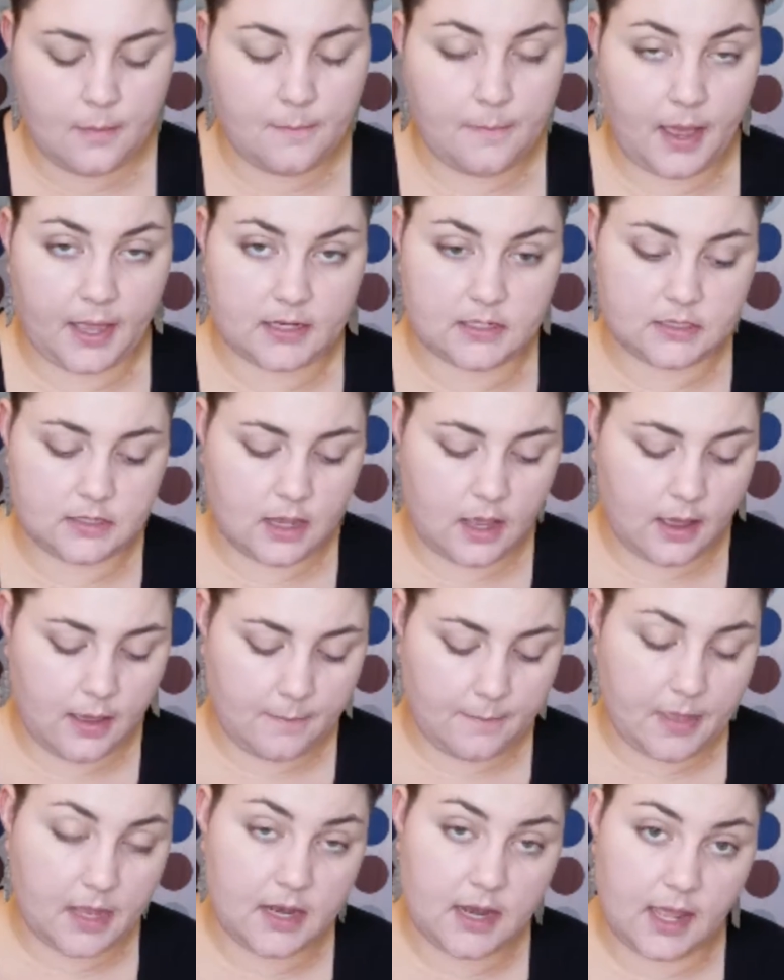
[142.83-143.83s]
But
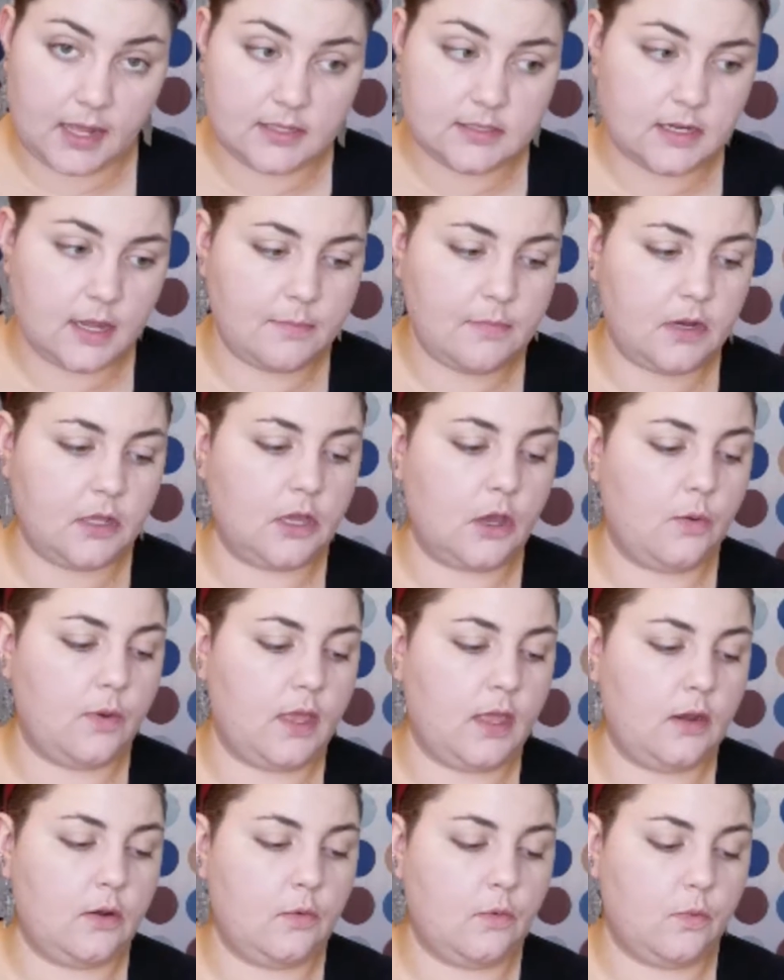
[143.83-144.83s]
next I'm going to go
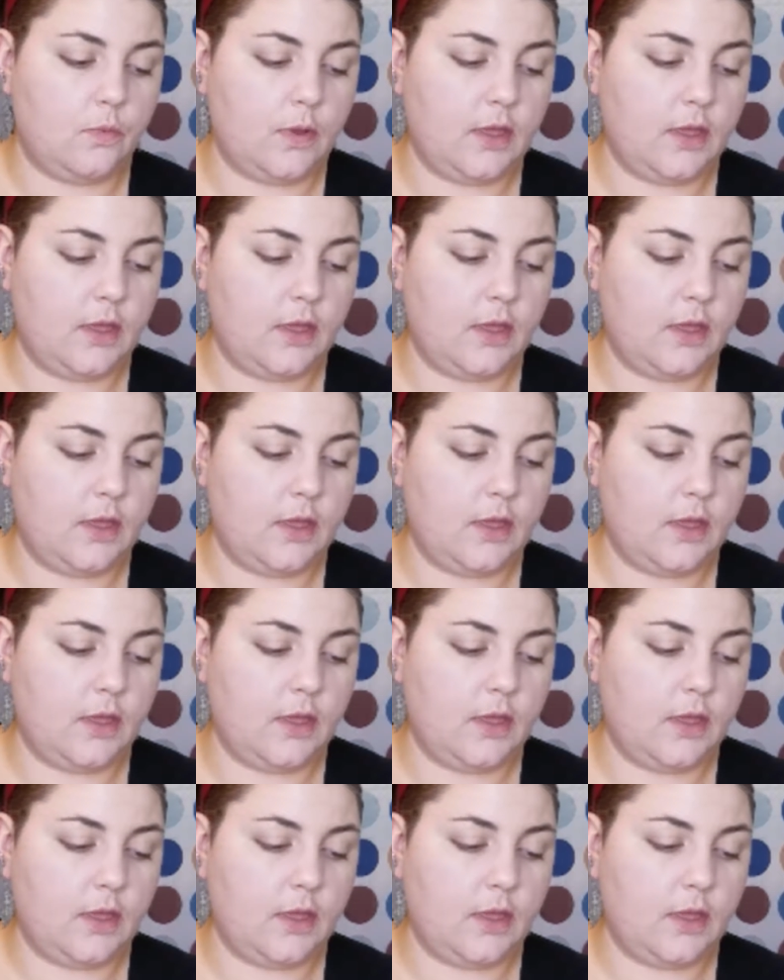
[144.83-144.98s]
in